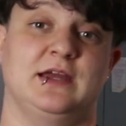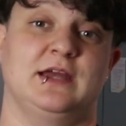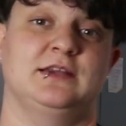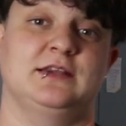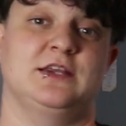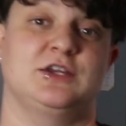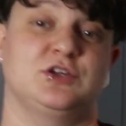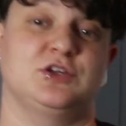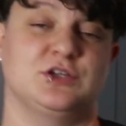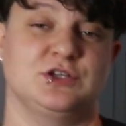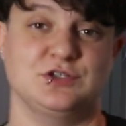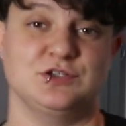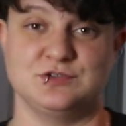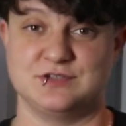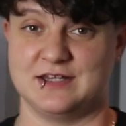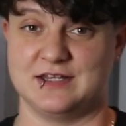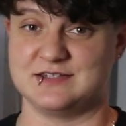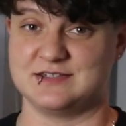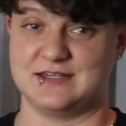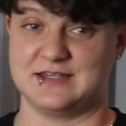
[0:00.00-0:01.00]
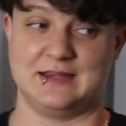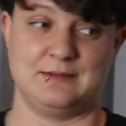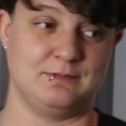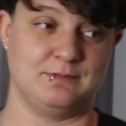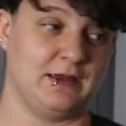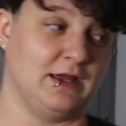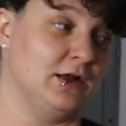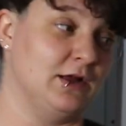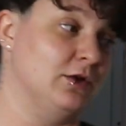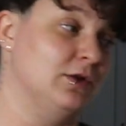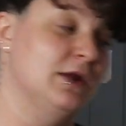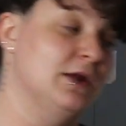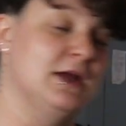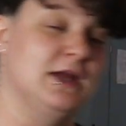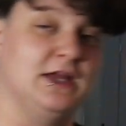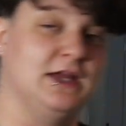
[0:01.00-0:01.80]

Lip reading: And then you can use that same male